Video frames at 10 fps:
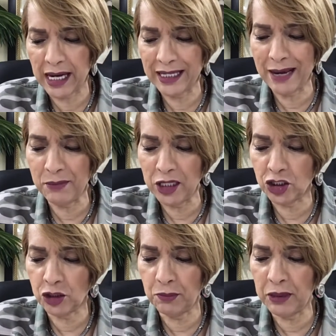That means
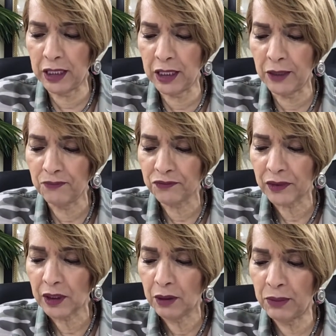to be
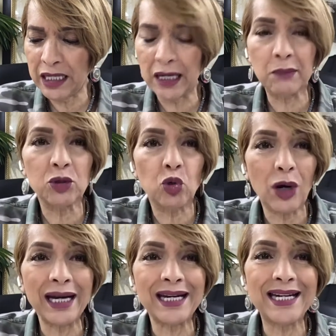become
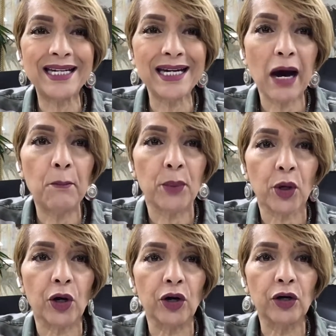great in
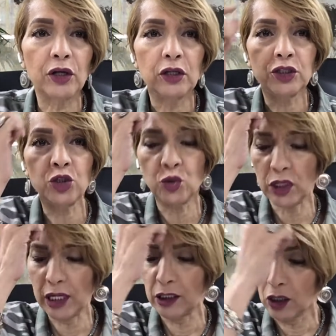number, to
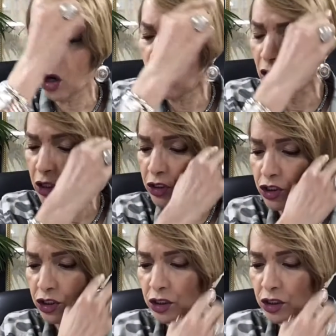enlarge.